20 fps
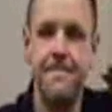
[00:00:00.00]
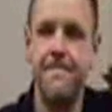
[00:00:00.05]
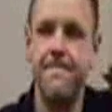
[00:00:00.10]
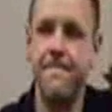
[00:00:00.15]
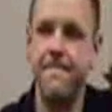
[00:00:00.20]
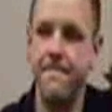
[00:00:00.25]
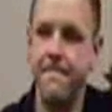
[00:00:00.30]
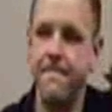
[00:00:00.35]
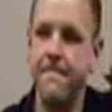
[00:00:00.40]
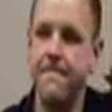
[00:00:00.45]

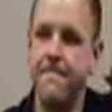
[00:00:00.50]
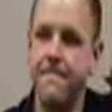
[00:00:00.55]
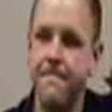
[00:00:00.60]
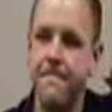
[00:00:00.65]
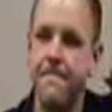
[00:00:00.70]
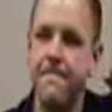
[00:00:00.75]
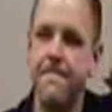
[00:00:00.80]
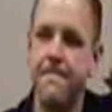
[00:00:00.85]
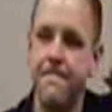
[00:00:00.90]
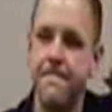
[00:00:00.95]

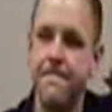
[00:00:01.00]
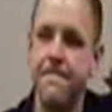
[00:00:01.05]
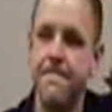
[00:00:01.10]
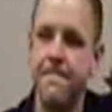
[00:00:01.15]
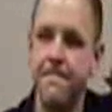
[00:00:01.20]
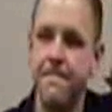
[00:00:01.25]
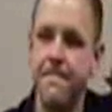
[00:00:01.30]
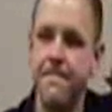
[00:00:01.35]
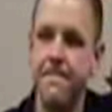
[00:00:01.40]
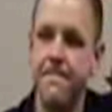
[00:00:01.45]

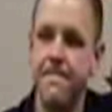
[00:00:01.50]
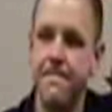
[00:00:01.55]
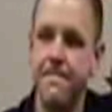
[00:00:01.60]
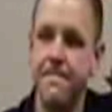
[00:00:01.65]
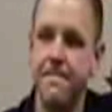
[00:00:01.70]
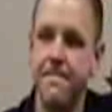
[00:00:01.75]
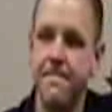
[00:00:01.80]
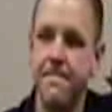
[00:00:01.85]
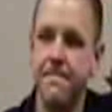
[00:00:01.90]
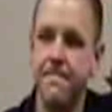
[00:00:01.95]

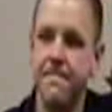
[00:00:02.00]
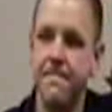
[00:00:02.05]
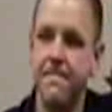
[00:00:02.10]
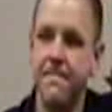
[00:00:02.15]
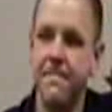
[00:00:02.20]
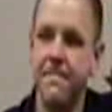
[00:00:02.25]
Nothing is said.